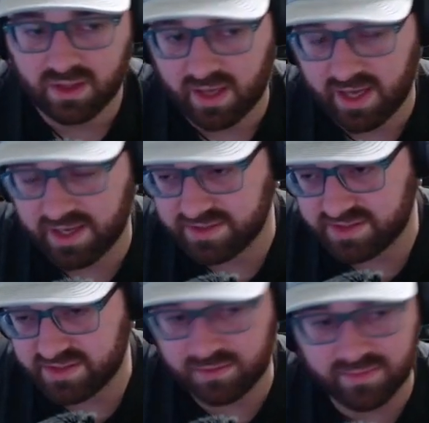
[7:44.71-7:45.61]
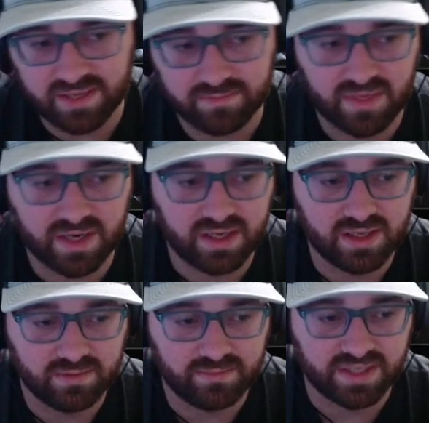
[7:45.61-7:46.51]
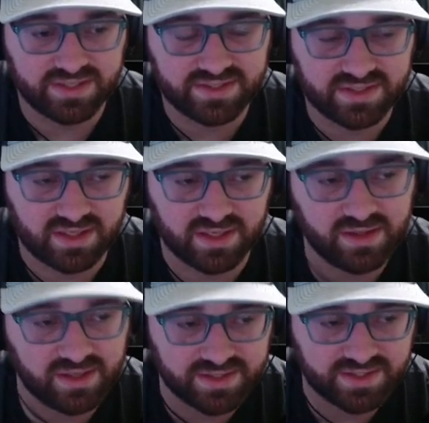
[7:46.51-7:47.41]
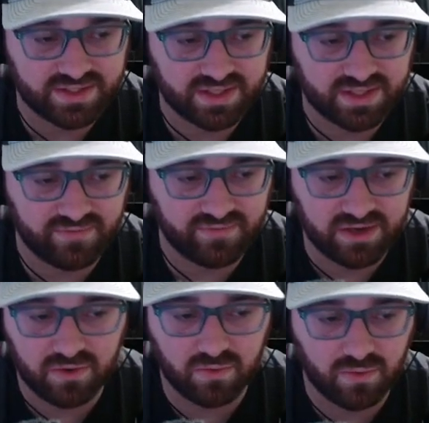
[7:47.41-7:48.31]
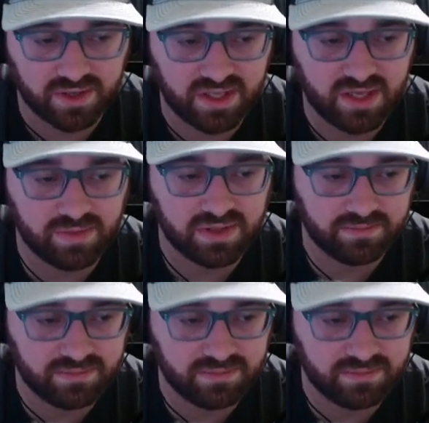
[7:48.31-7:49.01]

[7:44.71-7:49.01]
I can still make money by selling this if I don't want to keep it.